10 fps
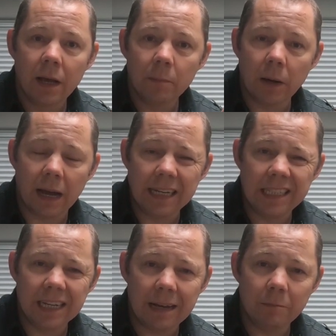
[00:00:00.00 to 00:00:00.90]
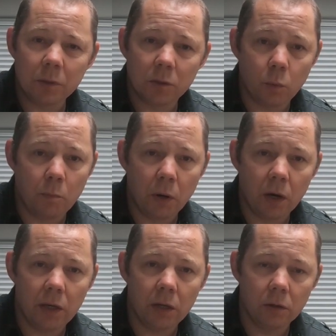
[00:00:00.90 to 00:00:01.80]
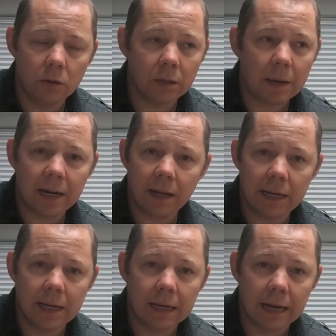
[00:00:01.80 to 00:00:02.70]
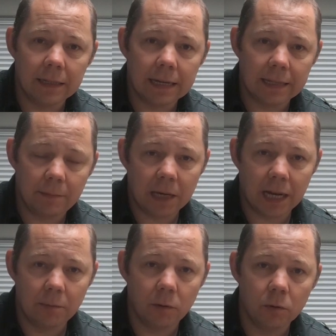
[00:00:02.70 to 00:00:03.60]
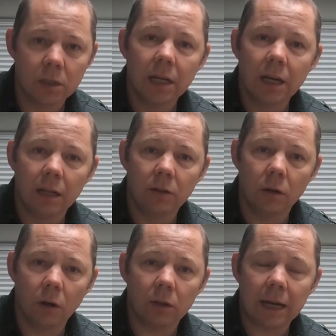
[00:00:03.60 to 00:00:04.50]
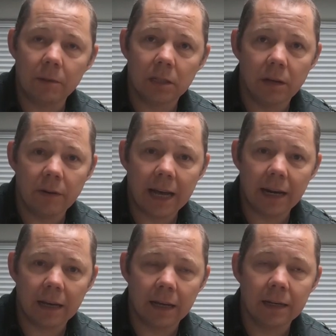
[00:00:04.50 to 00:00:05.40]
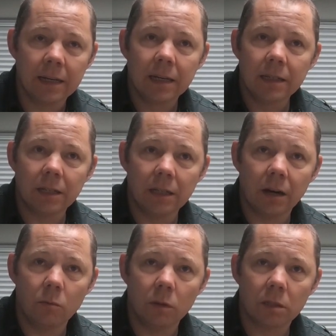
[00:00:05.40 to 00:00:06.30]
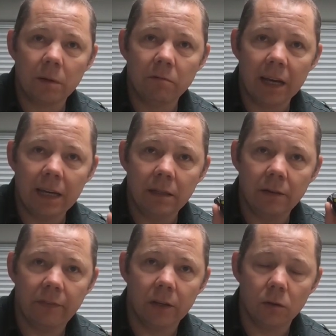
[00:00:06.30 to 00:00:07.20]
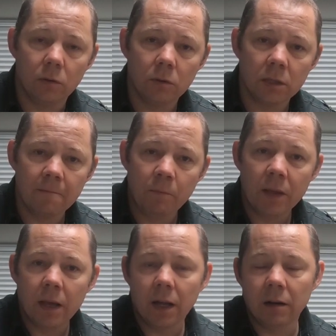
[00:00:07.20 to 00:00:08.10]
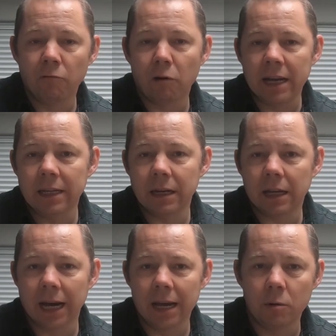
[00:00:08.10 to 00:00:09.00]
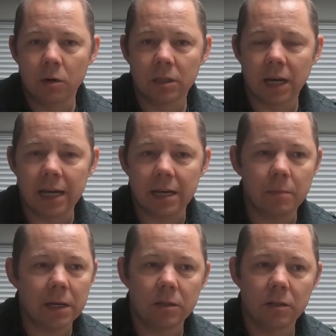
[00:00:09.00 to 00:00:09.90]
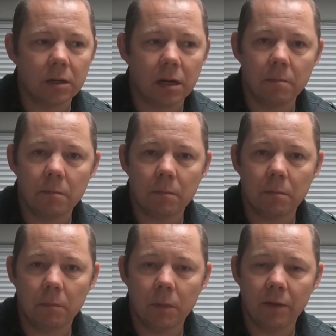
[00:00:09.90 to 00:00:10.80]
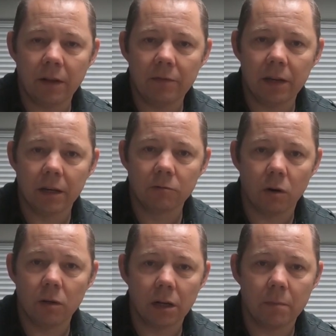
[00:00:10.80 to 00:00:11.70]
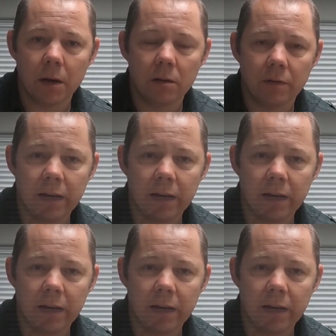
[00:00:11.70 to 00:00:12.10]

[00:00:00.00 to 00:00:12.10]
But 80 amps will put a huge amount of heat again down them cables and do a lot of damage to your van again. So you don't want to be rating your fuse at the rate that a cable can take, because you're going to, if anything goes wrong, you're going to burn your